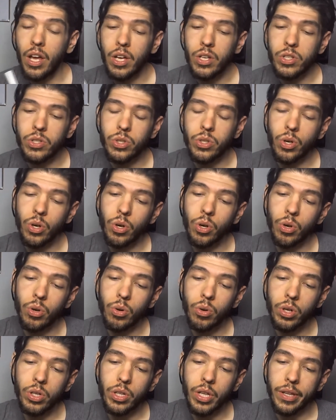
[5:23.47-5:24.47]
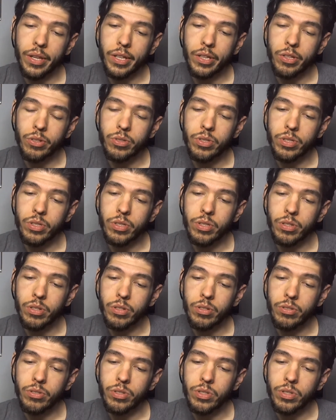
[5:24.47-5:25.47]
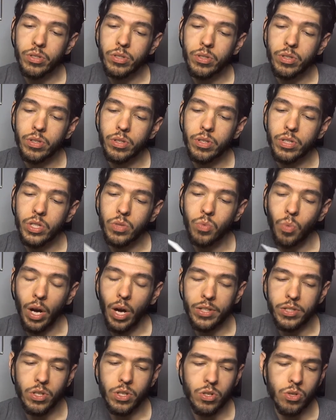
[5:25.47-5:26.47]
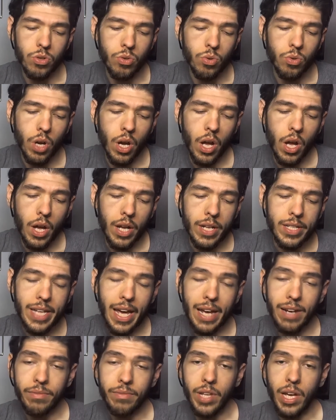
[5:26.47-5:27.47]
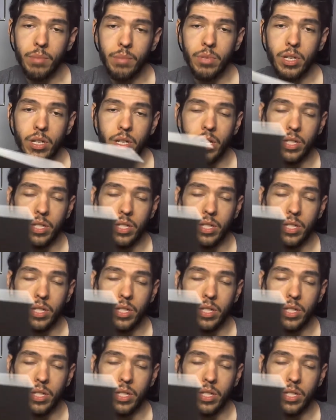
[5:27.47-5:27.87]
So I think he wants to do 10 of them.